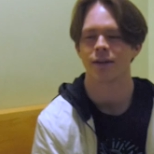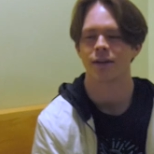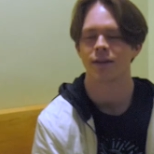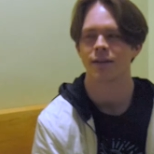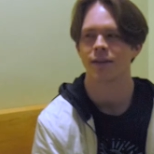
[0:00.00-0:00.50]

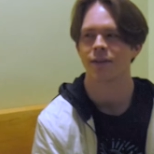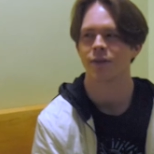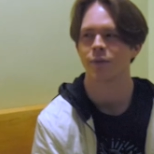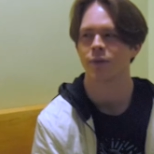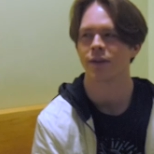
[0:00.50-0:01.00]
Honestly, I
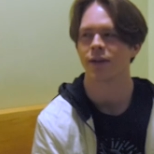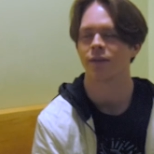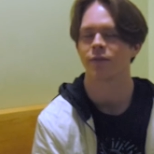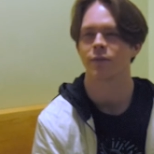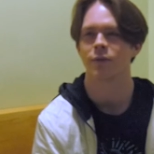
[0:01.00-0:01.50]
feel pretty
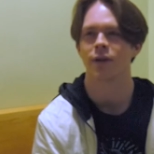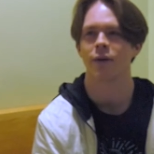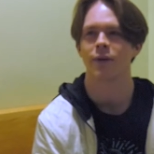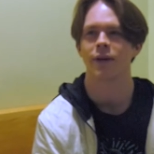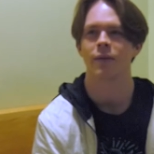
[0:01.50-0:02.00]
comfortable
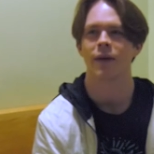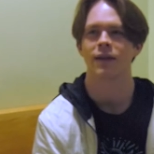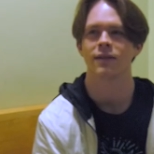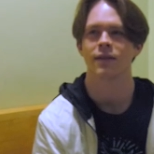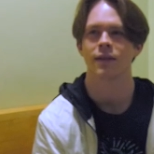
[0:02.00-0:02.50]
not wearing a
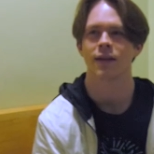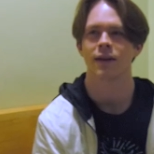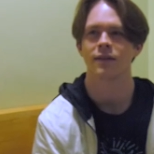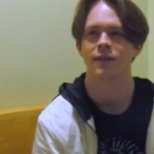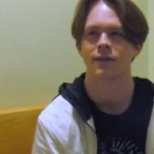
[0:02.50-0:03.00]
mask in
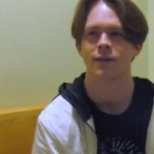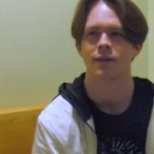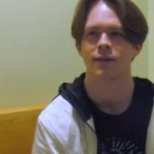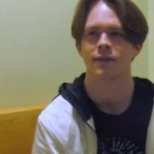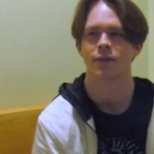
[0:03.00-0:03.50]
class as
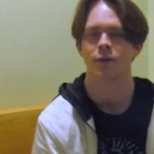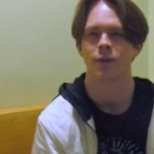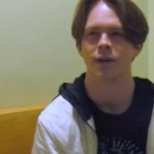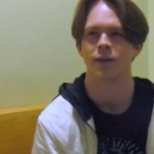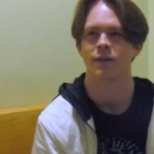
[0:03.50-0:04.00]
long as
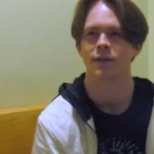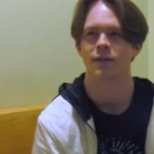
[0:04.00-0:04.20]
everyone else